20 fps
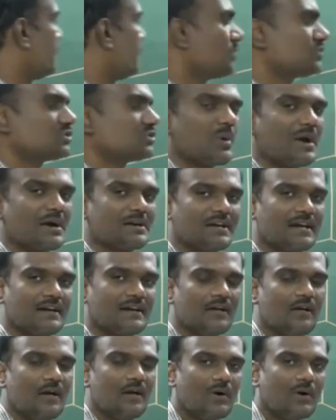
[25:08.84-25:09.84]
and fourth
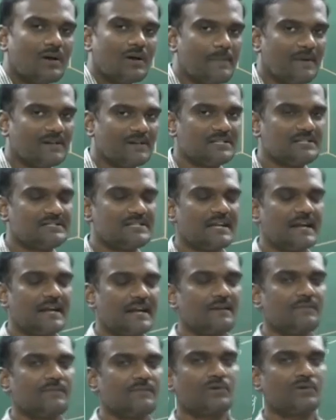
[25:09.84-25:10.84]
quadrant. What happens in
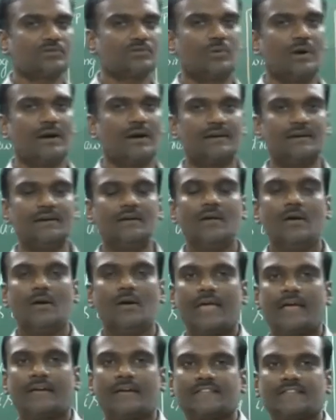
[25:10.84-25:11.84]
second and fourth quadrant?
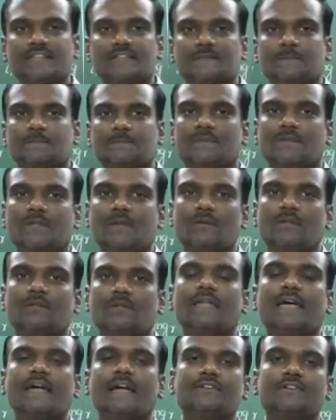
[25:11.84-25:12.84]
X is
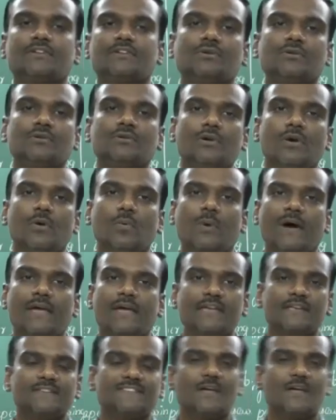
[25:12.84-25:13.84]
negative, y
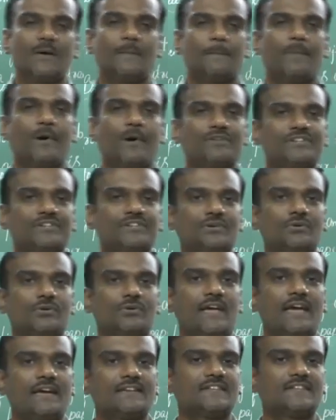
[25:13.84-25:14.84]
is
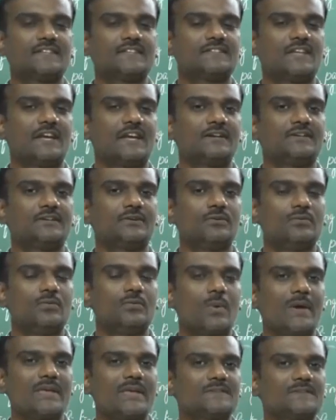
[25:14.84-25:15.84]
positive. X is negative,
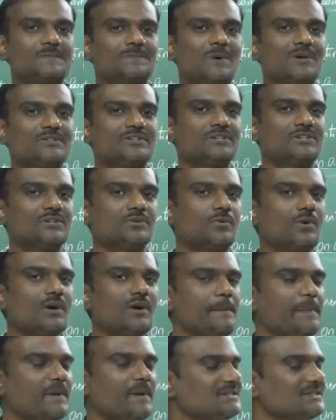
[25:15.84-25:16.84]
y is positive.
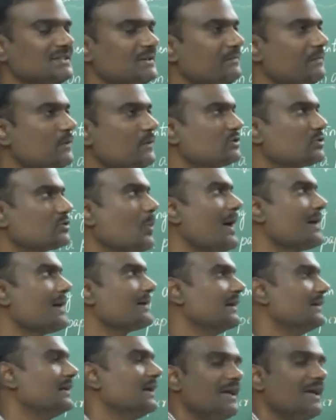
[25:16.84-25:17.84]
What happens in the fourth
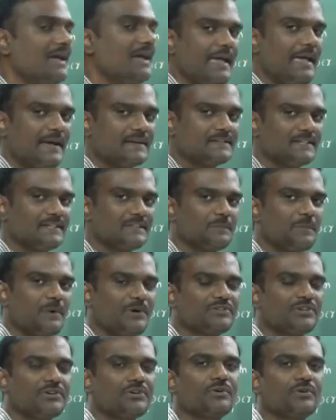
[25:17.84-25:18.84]
quadrant? X is
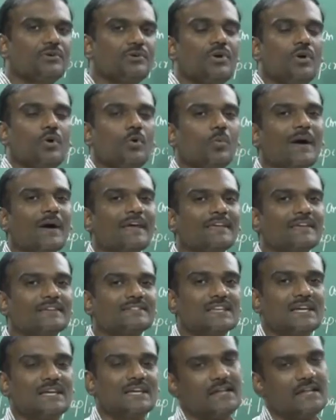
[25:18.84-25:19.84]
positive, y
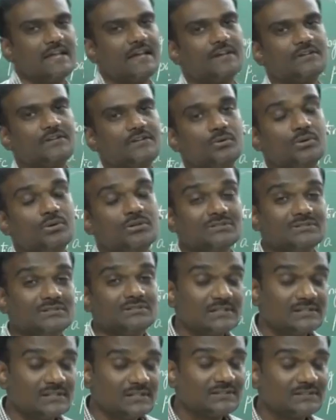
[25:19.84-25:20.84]
is negative.
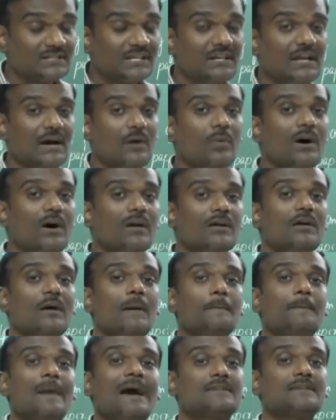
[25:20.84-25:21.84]
This is in
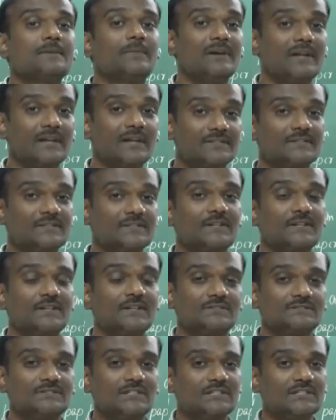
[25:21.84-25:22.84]
our mathematics.
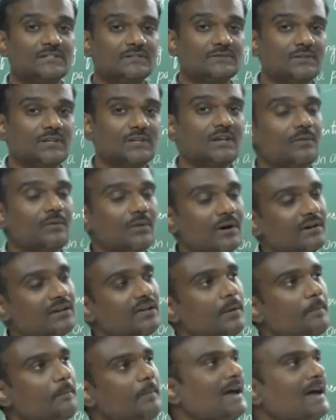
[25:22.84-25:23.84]
This is in
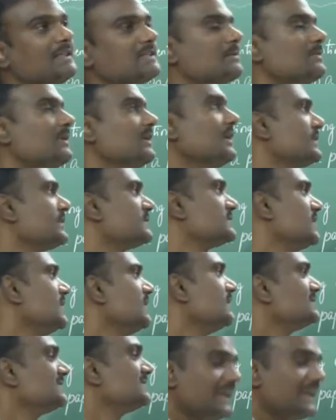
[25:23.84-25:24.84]
our mathematics.
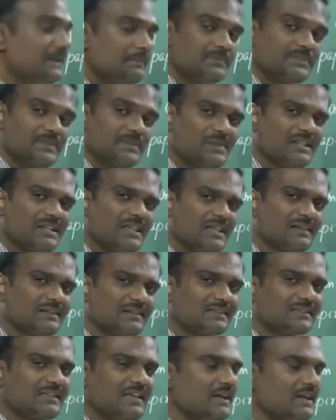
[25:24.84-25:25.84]

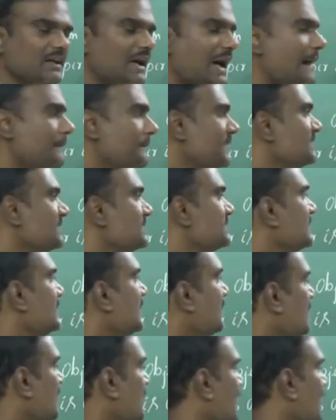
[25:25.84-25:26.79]
Similar thing happens in